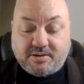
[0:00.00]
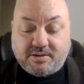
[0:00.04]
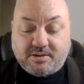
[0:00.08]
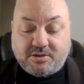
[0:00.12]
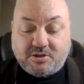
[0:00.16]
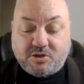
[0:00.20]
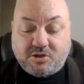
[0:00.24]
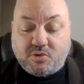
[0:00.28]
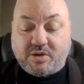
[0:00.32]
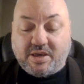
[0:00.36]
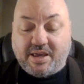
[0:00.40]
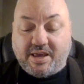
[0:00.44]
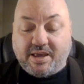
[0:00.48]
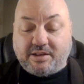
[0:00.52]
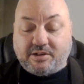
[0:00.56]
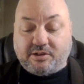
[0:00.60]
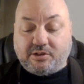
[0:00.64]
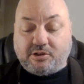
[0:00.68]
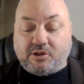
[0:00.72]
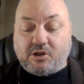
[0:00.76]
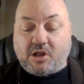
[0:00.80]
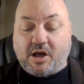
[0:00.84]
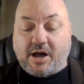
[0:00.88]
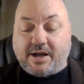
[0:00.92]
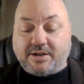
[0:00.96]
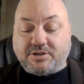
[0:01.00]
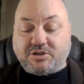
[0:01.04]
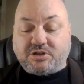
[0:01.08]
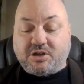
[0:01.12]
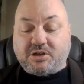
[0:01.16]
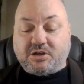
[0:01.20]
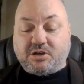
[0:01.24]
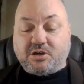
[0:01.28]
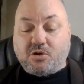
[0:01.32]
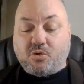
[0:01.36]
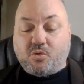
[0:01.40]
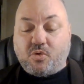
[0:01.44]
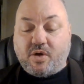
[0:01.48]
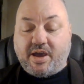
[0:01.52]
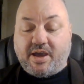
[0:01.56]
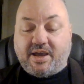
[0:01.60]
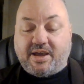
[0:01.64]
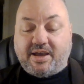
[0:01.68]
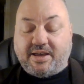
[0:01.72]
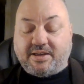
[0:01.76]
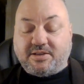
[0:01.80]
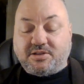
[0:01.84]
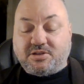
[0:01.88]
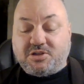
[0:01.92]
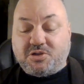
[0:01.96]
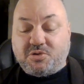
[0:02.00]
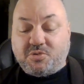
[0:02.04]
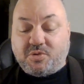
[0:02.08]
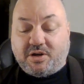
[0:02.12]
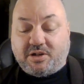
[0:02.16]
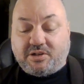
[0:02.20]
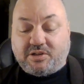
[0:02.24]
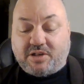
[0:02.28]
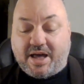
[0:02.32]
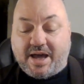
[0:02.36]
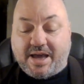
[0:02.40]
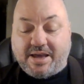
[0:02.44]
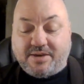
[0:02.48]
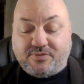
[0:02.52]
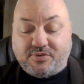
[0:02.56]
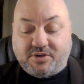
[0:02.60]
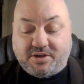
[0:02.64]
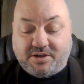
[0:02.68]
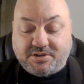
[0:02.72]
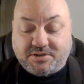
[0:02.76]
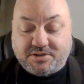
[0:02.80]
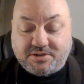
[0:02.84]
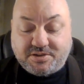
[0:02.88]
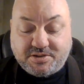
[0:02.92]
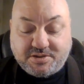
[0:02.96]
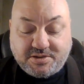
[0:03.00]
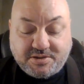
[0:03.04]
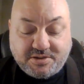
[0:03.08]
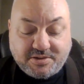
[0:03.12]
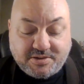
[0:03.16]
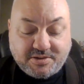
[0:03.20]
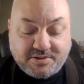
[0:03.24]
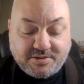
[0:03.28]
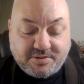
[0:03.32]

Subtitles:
You can't logic your way into aliveness.